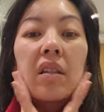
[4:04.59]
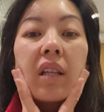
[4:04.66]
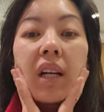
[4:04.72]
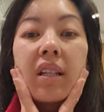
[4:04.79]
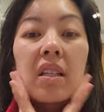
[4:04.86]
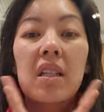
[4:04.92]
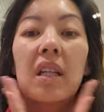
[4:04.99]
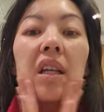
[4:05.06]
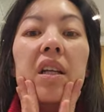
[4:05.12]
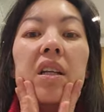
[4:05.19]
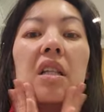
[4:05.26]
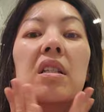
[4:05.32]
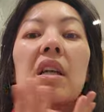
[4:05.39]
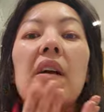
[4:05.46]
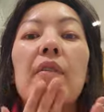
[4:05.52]
that
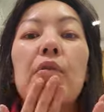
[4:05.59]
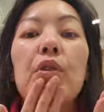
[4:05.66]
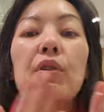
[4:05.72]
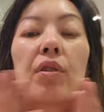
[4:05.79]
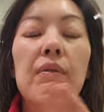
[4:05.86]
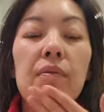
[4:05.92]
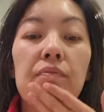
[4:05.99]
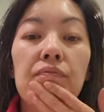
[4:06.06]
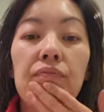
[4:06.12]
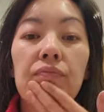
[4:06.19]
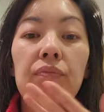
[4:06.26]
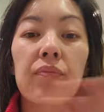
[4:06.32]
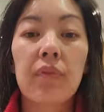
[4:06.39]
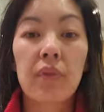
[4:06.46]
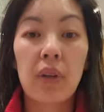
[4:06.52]
stickiness goes,
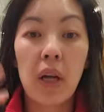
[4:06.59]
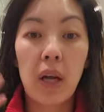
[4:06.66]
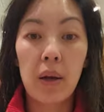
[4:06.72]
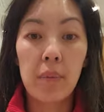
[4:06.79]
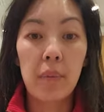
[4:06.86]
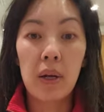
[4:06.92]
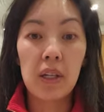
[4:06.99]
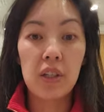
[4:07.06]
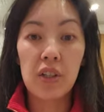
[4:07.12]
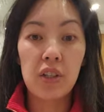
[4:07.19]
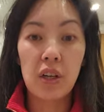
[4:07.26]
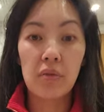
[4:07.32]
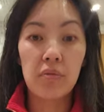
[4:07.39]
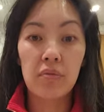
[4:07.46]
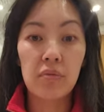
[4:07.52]
and you
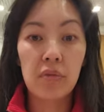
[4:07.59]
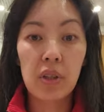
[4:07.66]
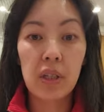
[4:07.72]
don't,